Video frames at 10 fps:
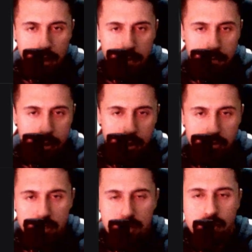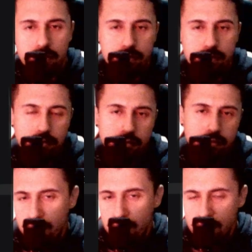amount.
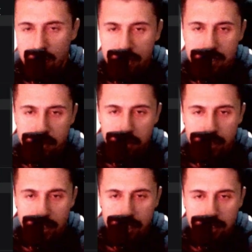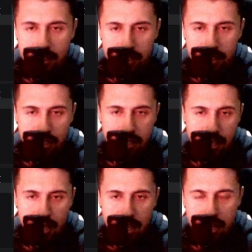So let's simulate
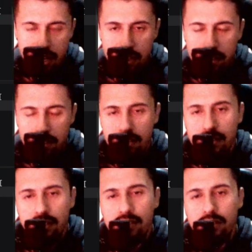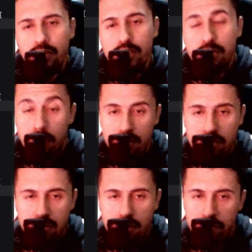the
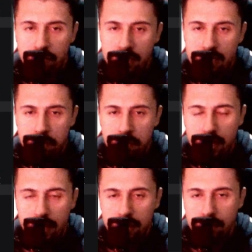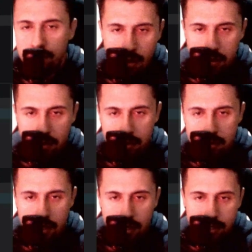response of this API.
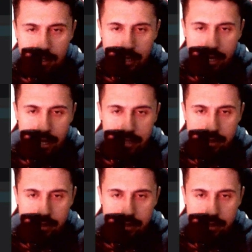Con.get